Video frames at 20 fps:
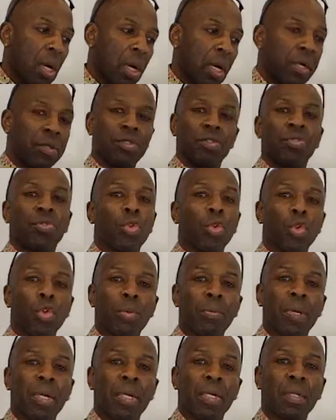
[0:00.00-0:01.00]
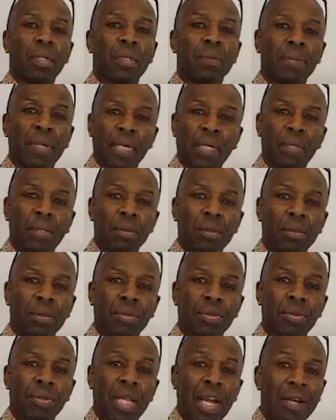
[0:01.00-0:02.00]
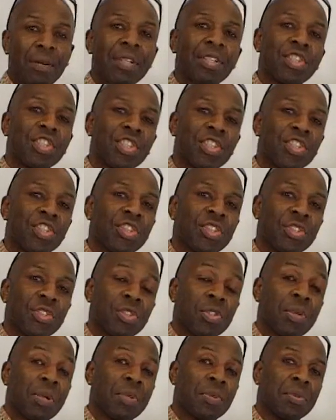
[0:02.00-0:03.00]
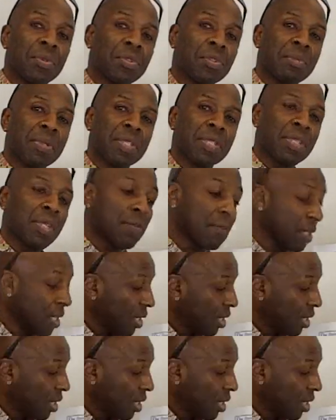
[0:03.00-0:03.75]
I draw on my cultural heritage, and so I thought to myself,